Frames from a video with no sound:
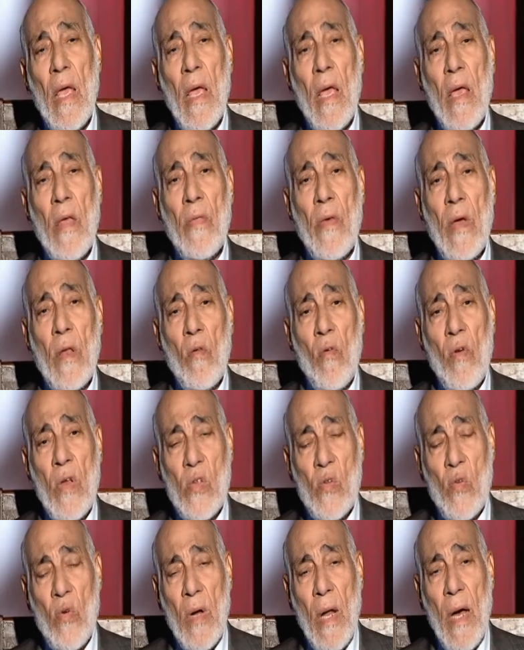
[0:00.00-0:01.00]
in the
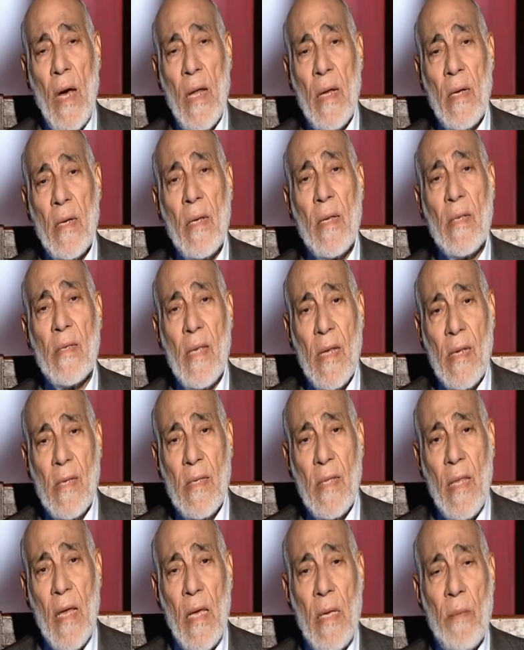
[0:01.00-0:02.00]
glorious Quran six
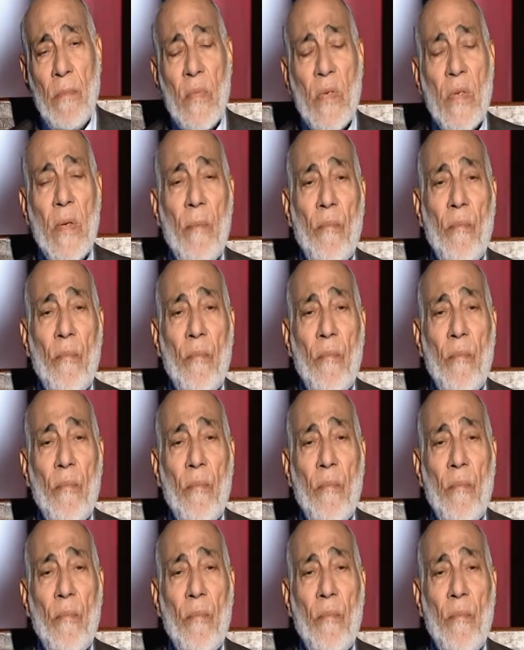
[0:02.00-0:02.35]
times,